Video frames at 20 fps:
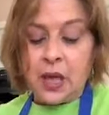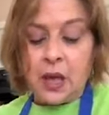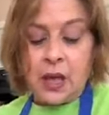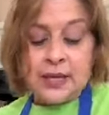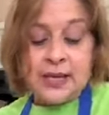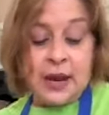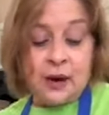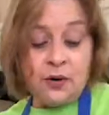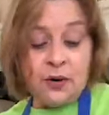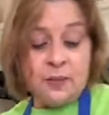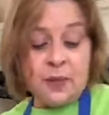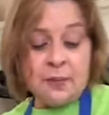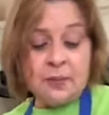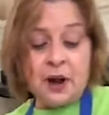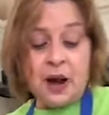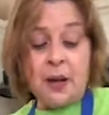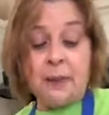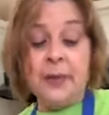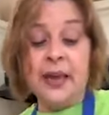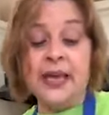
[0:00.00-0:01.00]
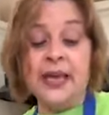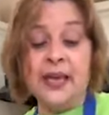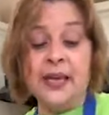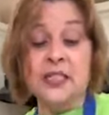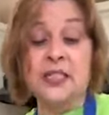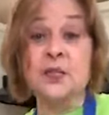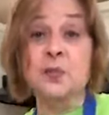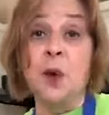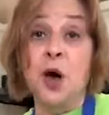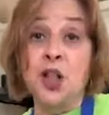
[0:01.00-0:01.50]
Now remember, I'm making a
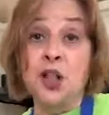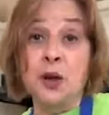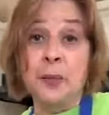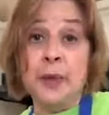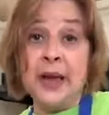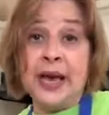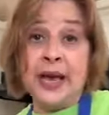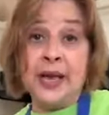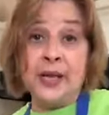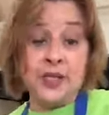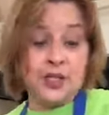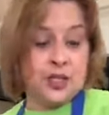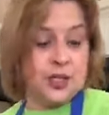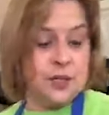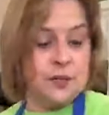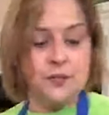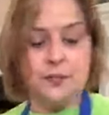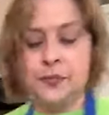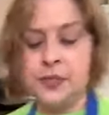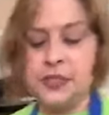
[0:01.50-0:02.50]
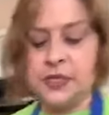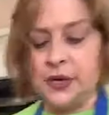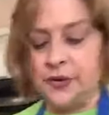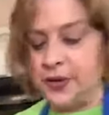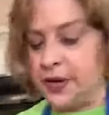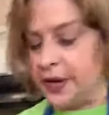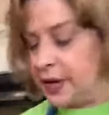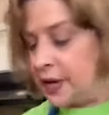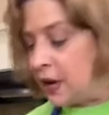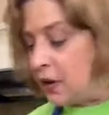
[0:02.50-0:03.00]
smaller batch. So
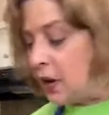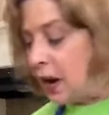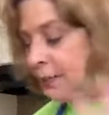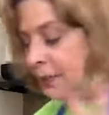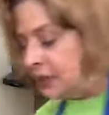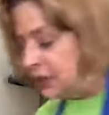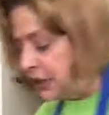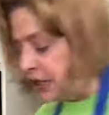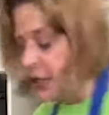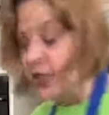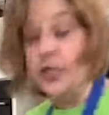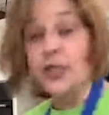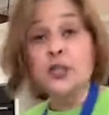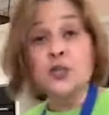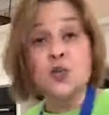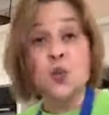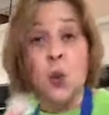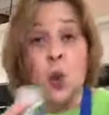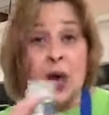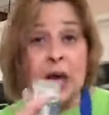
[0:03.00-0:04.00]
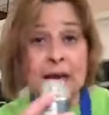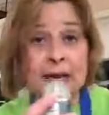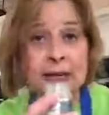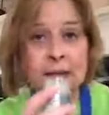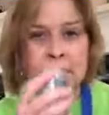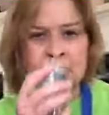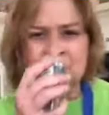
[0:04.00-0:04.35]
there you go. I'm only gonna use one.